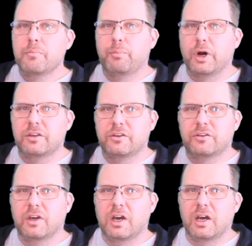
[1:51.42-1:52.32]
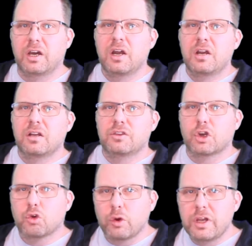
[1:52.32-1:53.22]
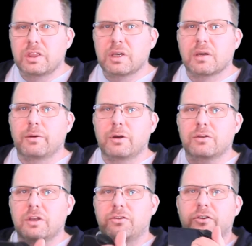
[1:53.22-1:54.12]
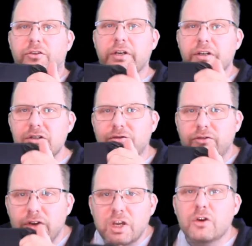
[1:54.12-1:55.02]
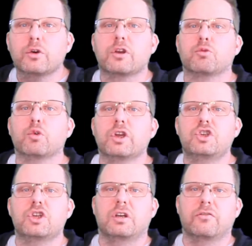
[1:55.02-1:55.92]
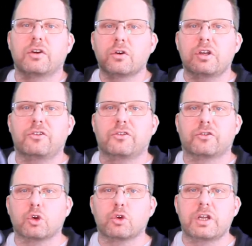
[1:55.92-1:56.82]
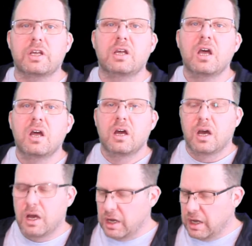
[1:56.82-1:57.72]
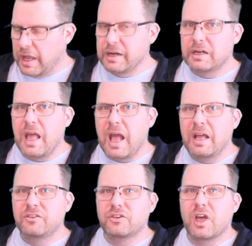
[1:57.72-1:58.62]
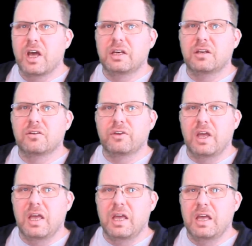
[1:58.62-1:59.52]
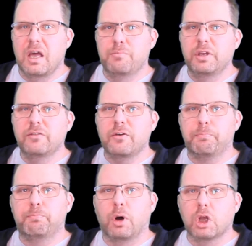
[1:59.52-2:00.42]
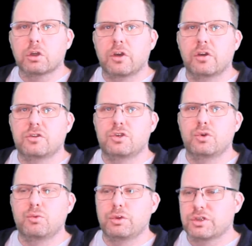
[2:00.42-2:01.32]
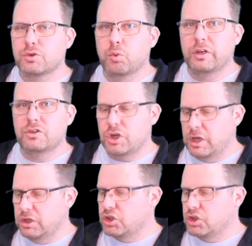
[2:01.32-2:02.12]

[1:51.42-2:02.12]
but the great thing about this is that it is very rigid, very sturdy, and it adds kind of a bit of a bulk to the Switch in